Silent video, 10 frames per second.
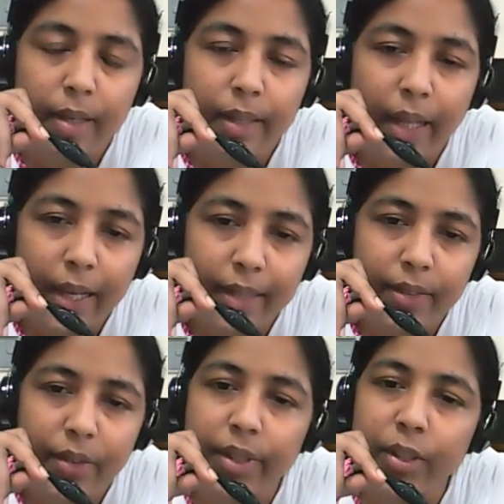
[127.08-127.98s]

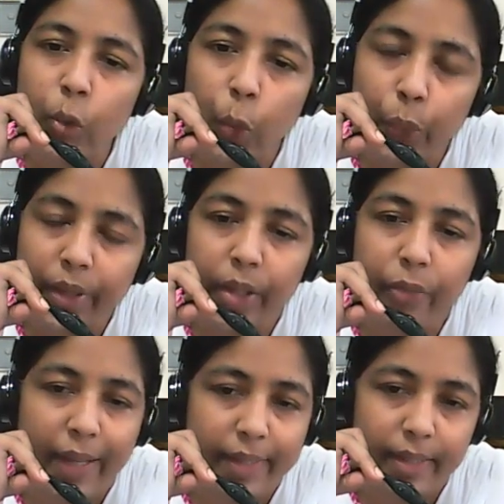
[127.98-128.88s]
Caliphrine-coated
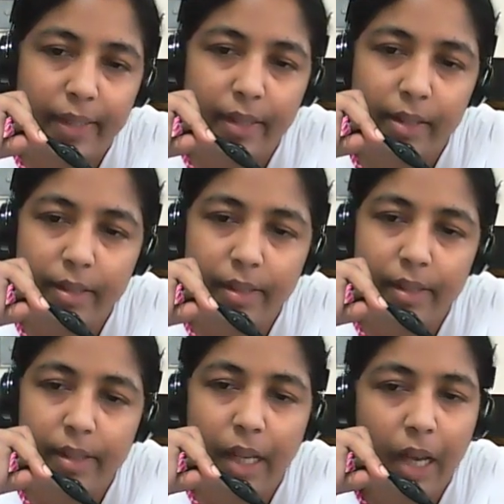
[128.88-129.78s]
vesicles
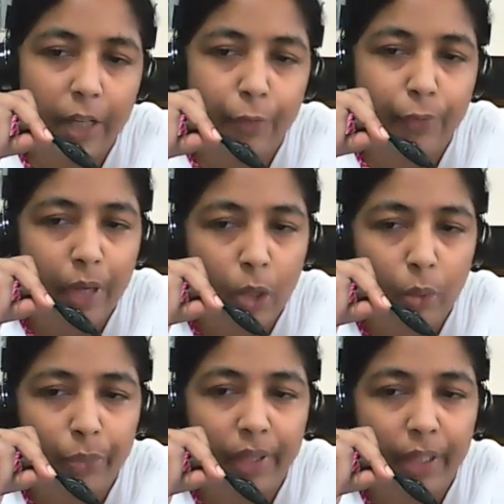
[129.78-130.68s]
are
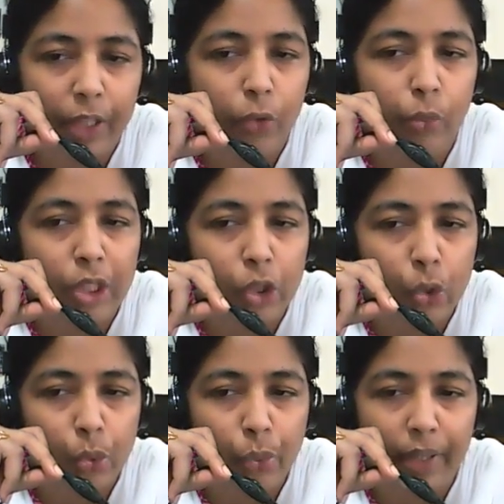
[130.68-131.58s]
found in
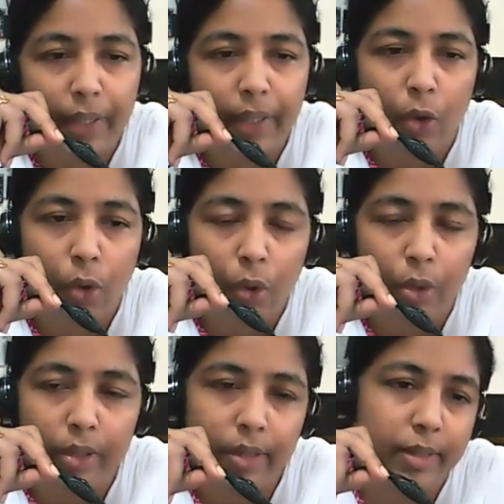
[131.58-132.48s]
virtually
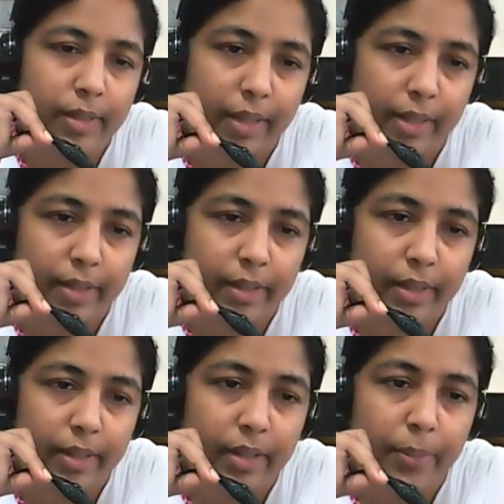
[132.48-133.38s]
all the cells
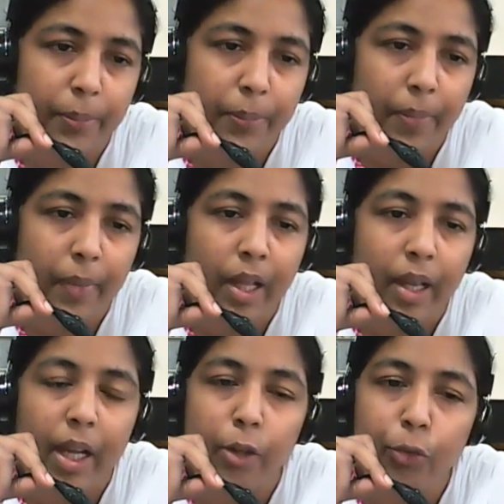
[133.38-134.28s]

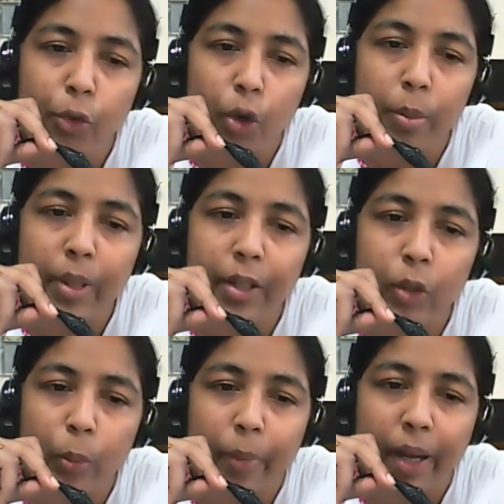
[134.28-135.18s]
and form a
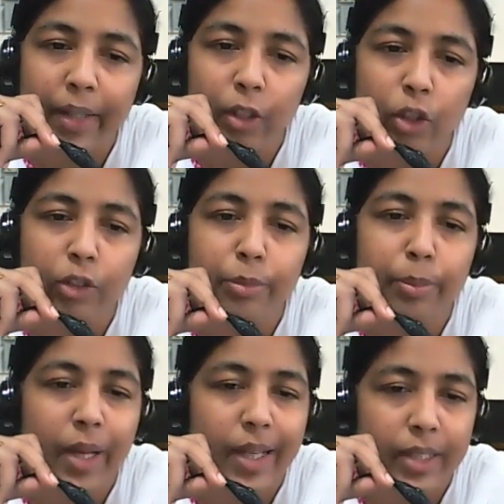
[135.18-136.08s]
domain of
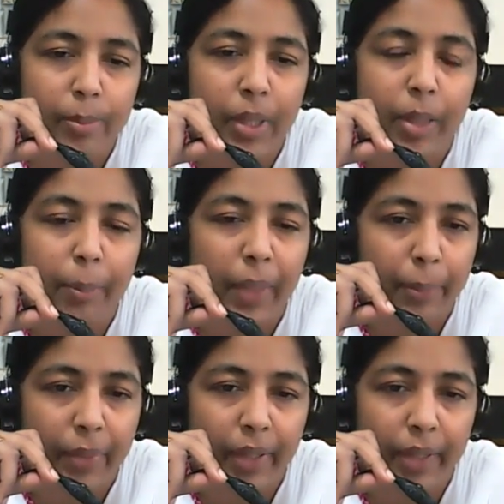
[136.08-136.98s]
plasma
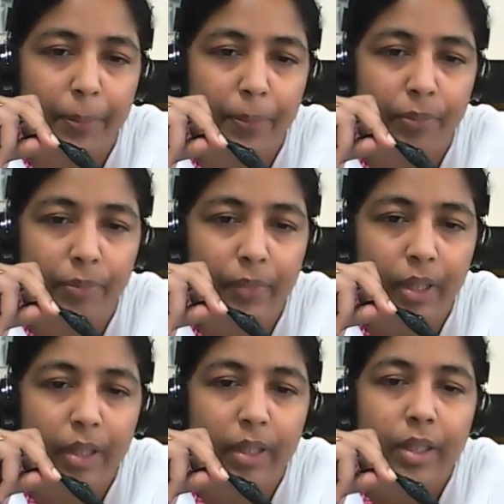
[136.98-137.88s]
membrane,
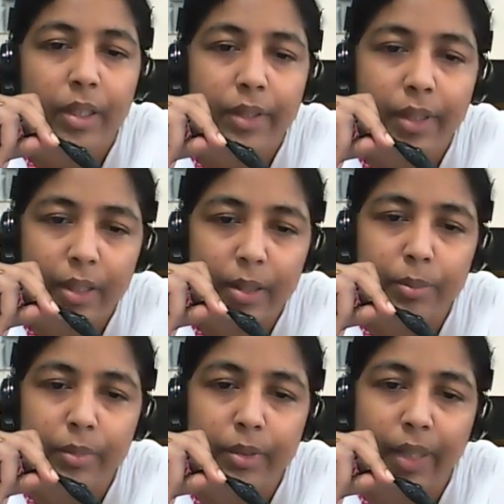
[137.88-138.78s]
termed
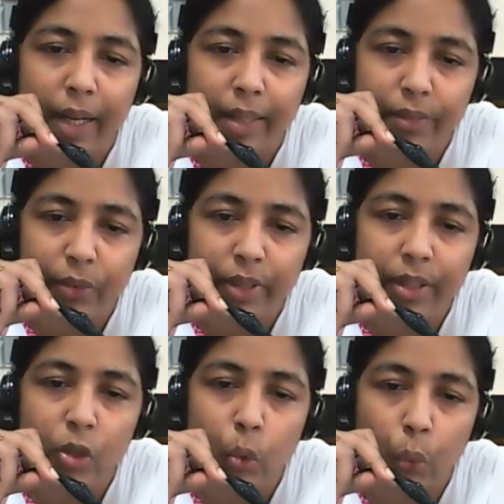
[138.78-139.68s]

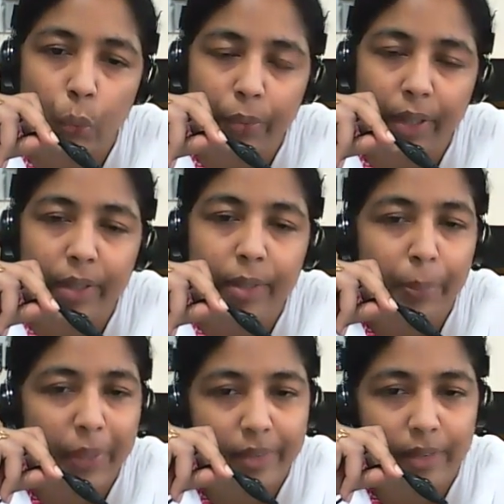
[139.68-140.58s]
caliphrine-coated
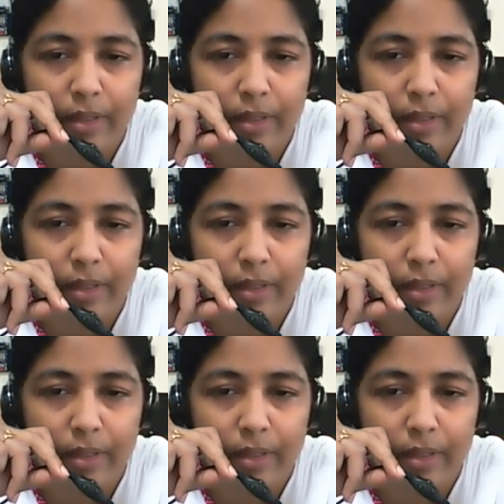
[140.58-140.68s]
pits.